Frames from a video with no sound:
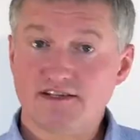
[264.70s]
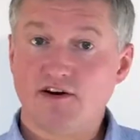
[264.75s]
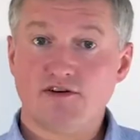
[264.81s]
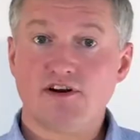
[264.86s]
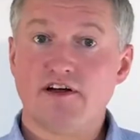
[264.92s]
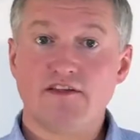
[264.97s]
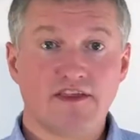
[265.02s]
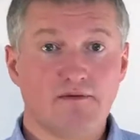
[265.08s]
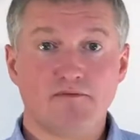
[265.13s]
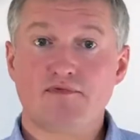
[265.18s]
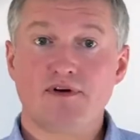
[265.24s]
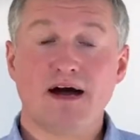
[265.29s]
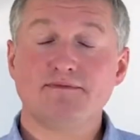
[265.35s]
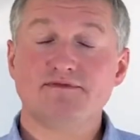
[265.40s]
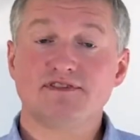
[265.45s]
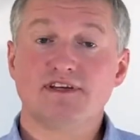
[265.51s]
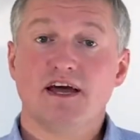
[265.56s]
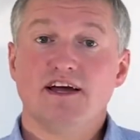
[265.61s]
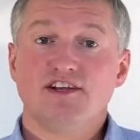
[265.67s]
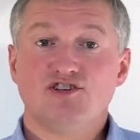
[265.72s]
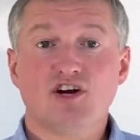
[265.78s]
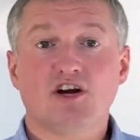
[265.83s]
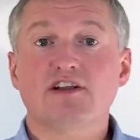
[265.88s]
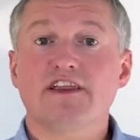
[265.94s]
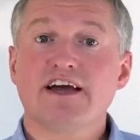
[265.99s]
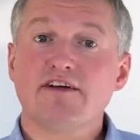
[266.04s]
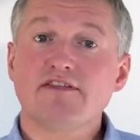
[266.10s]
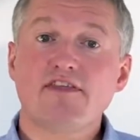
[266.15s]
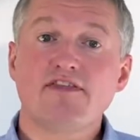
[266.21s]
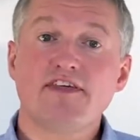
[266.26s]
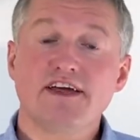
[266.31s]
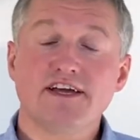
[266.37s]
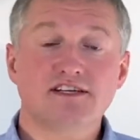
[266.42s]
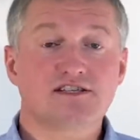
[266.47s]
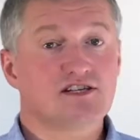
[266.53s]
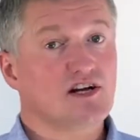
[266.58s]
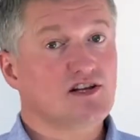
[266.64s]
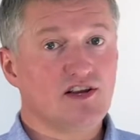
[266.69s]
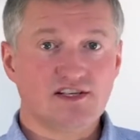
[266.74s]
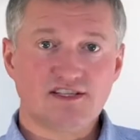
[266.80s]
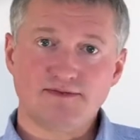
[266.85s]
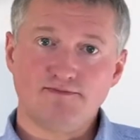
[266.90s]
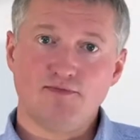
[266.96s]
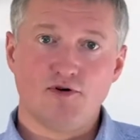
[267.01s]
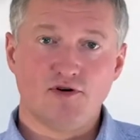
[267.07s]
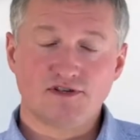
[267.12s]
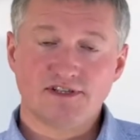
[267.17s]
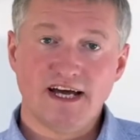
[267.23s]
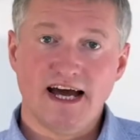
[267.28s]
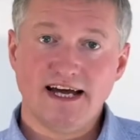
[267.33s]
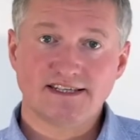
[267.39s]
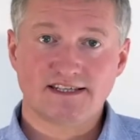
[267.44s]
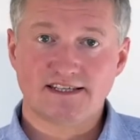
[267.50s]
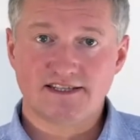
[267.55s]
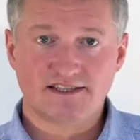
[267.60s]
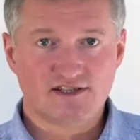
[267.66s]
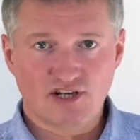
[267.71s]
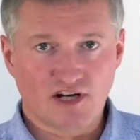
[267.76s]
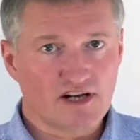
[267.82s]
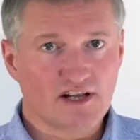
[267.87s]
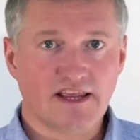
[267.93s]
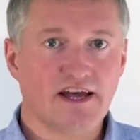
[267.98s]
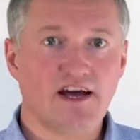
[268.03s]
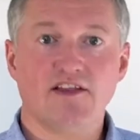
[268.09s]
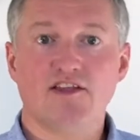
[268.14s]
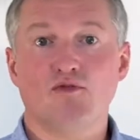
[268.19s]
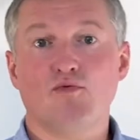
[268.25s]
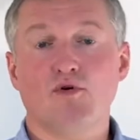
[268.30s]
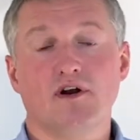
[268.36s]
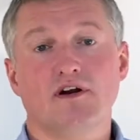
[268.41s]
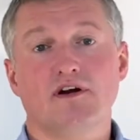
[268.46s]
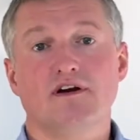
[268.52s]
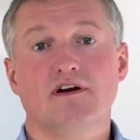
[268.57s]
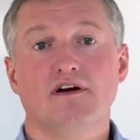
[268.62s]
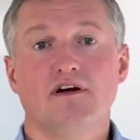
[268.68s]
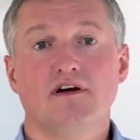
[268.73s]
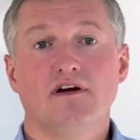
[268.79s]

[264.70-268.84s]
are they perhaps juggling other things, juggling support tasks, juggling other work?